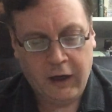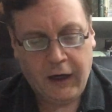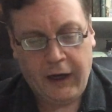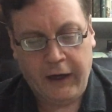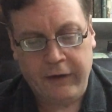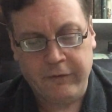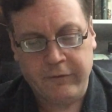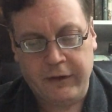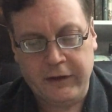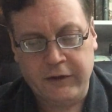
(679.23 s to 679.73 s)

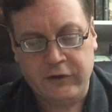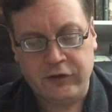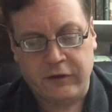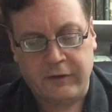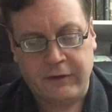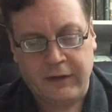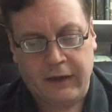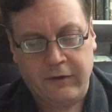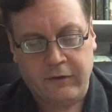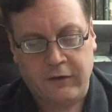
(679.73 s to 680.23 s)
I wager
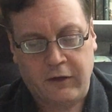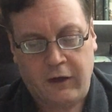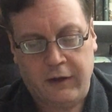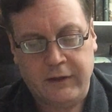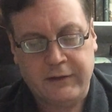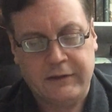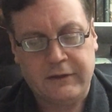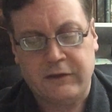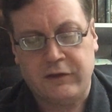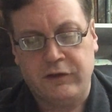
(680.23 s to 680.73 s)
thou
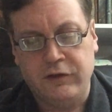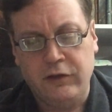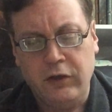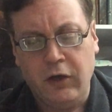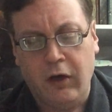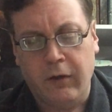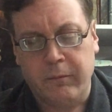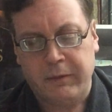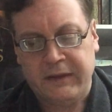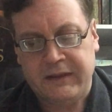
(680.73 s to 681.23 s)
causest
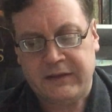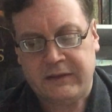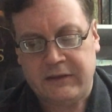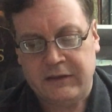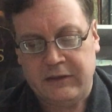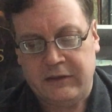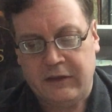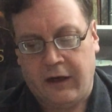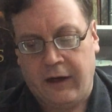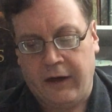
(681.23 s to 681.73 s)
no beast
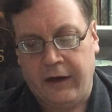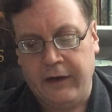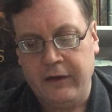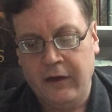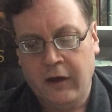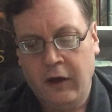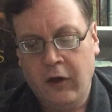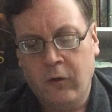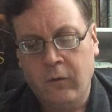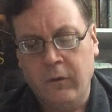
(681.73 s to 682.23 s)
to die,
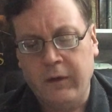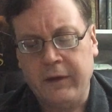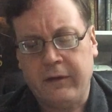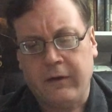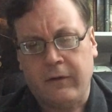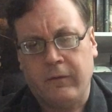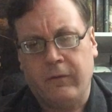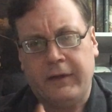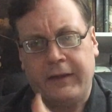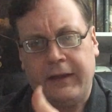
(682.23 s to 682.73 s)
with
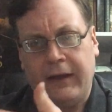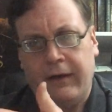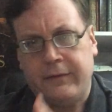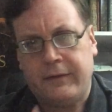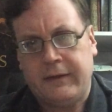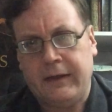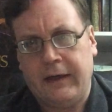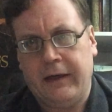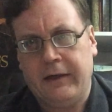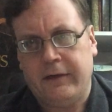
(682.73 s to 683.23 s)
or
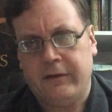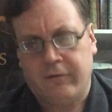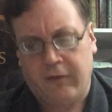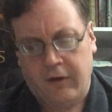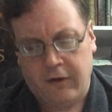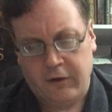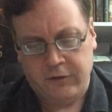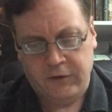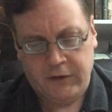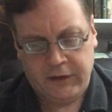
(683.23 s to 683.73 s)
without the aid of
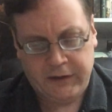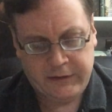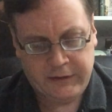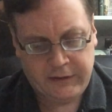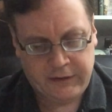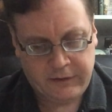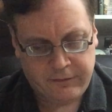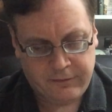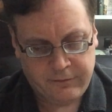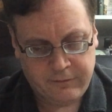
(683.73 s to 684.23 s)
Our
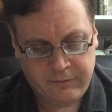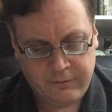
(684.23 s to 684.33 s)
Lady."